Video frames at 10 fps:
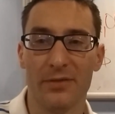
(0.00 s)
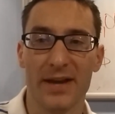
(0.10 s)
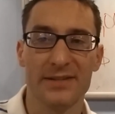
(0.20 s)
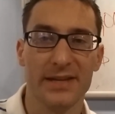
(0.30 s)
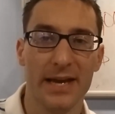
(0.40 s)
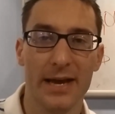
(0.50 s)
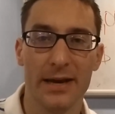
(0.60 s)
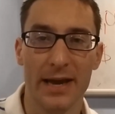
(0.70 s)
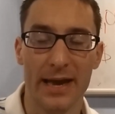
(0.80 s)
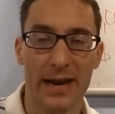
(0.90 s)
Thanks
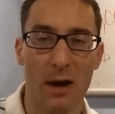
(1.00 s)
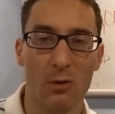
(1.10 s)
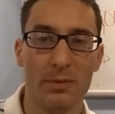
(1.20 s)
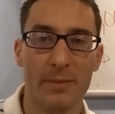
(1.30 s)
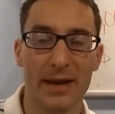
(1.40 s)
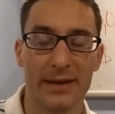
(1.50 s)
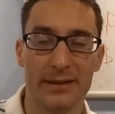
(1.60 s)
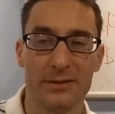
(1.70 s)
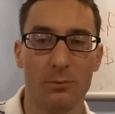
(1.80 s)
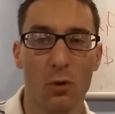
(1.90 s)
again, and I will be
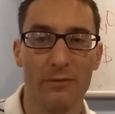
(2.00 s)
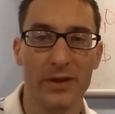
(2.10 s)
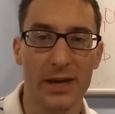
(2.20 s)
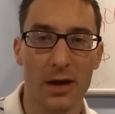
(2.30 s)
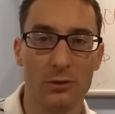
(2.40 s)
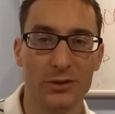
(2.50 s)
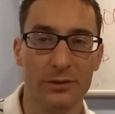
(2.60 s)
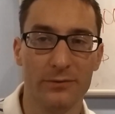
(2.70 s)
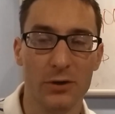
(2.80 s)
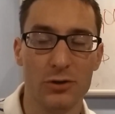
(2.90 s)
making some more videos
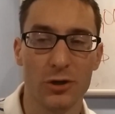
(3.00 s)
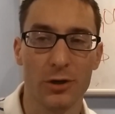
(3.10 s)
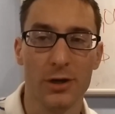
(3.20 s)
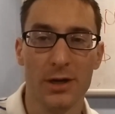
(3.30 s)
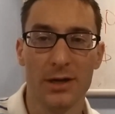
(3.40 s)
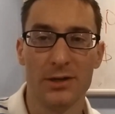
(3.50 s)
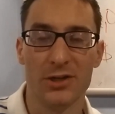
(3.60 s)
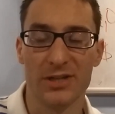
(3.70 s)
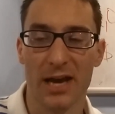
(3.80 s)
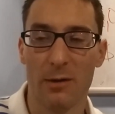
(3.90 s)
in the future
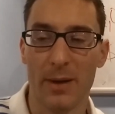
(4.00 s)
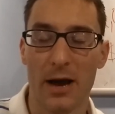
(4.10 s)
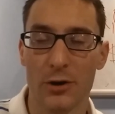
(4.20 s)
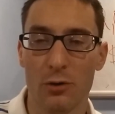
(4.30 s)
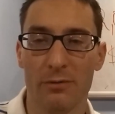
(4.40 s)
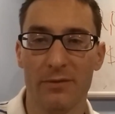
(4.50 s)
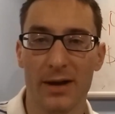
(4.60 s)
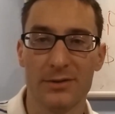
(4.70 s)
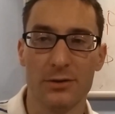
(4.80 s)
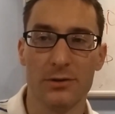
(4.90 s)
just to help out new
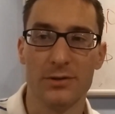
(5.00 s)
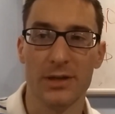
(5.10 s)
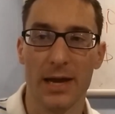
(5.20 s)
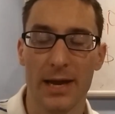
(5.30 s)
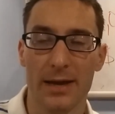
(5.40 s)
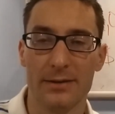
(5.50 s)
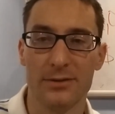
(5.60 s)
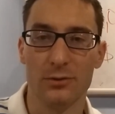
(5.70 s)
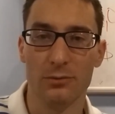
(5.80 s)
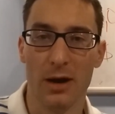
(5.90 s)
investors
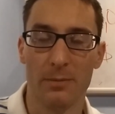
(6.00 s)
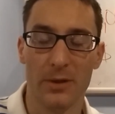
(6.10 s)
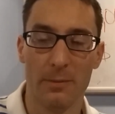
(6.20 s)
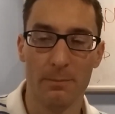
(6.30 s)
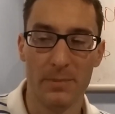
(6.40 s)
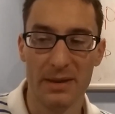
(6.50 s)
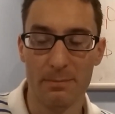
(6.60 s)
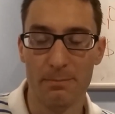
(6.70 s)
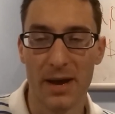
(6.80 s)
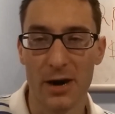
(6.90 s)
and to help them
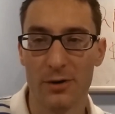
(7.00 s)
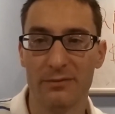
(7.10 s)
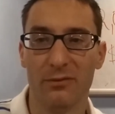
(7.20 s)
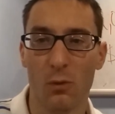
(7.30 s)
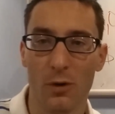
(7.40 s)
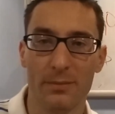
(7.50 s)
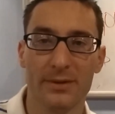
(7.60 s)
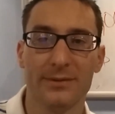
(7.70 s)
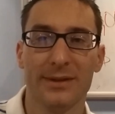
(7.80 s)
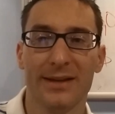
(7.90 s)
be better
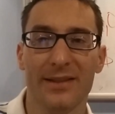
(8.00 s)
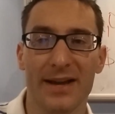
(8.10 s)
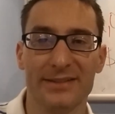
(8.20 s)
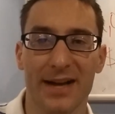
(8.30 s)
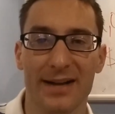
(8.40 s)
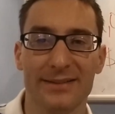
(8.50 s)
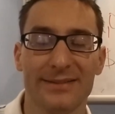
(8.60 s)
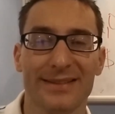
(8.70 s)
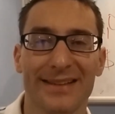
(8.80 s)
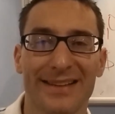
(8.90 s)
informed. Thanks, guys.